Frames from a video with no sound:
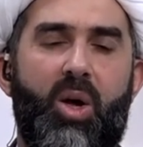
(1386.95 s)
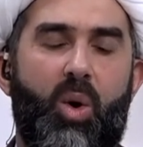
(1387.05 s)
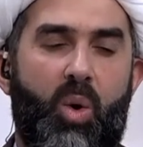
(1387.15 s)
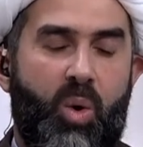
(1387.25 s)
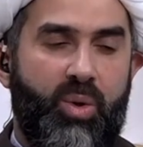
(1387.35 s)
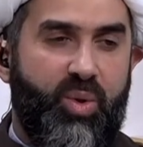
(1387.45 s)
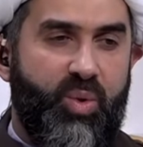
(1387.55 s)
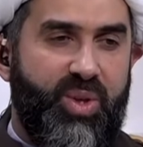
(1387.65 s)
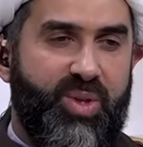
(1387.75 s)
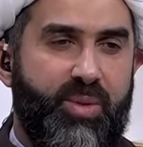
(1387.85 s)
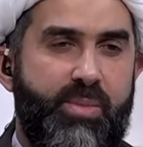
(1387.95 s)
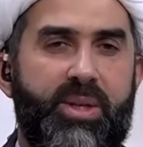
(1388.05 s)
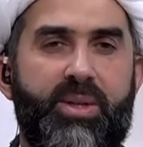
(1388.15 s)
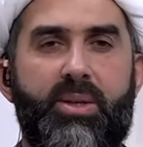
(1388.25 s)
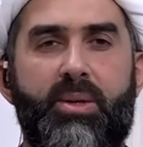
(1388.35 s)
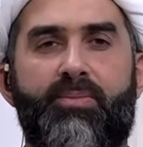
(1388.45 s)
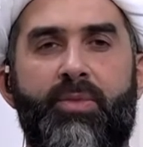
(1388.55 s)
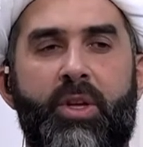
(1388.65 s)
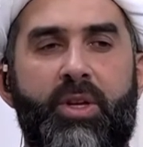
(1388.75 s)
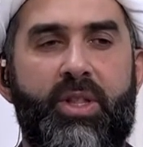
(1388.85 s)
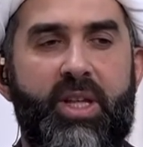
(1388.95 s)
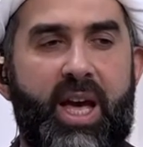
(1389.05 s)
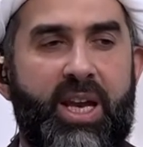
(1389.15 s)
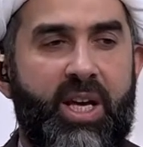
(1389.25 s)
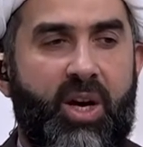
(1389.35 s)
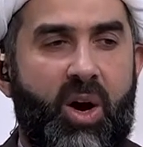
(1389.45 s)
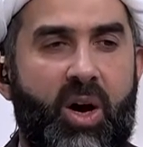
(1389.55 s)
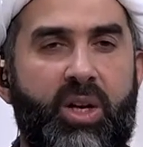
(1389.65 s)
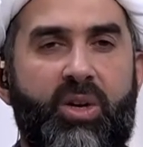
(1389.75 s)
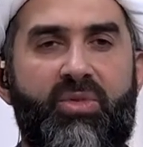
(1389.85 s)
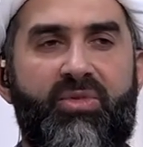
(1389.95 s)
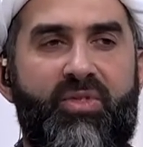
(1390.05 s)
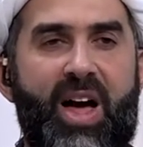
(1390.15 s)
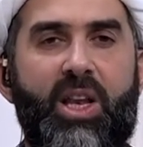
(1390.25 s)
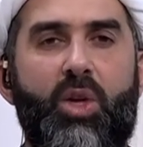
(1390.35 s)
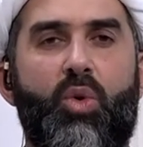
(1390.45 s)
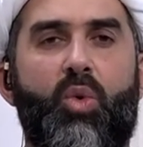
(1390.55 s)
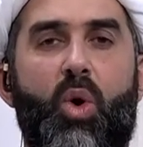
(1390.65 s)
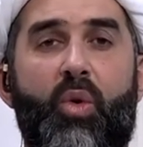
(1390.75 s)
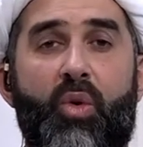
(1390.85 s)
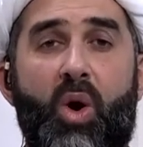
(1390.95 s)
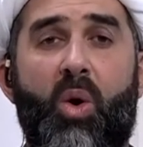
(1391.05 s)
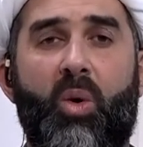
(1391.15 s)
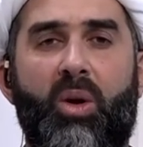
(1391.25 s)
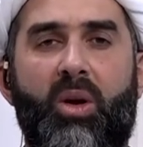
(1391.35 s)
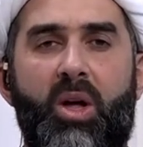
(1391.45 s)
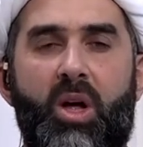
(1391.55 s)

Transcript: or to dismiss the, any kind of value or role